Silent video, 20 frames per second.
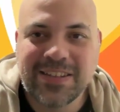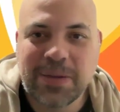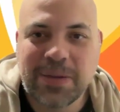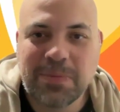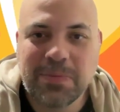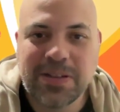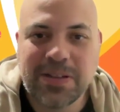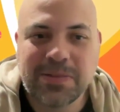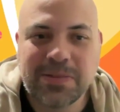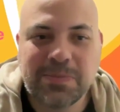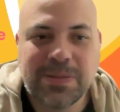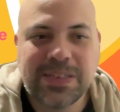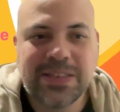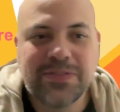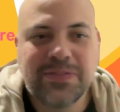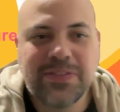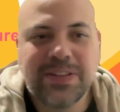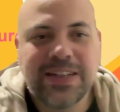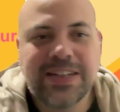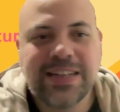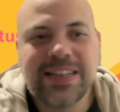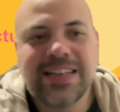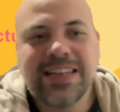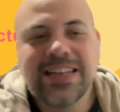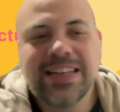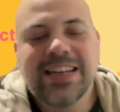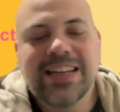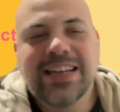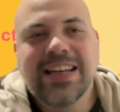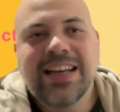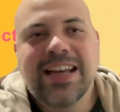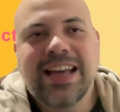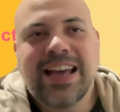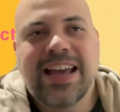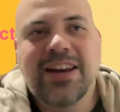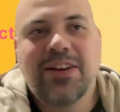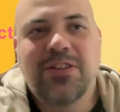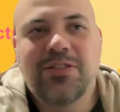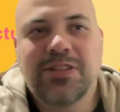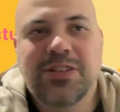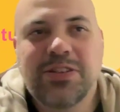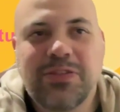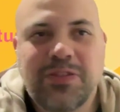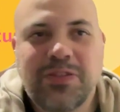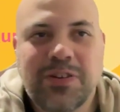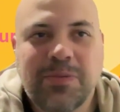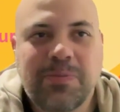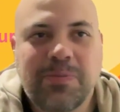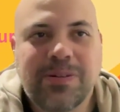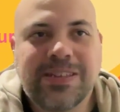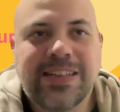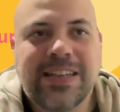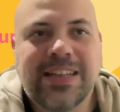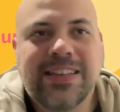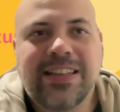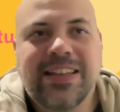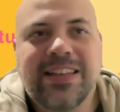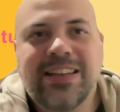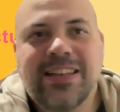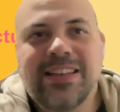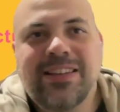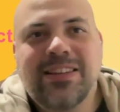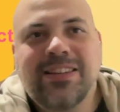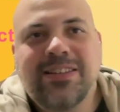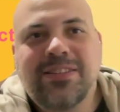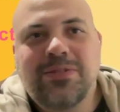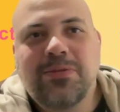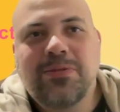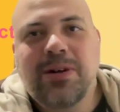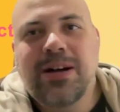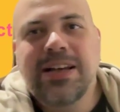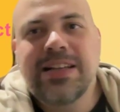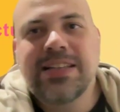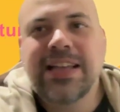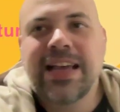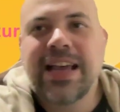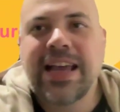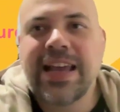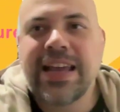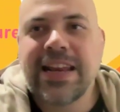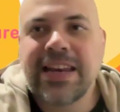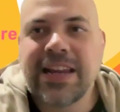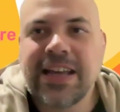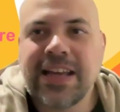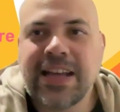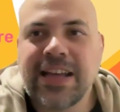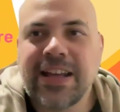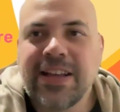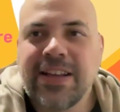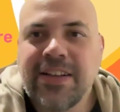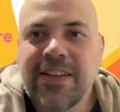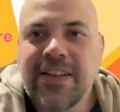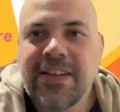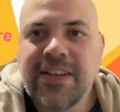chapter specifically, and also for presenting it to us. And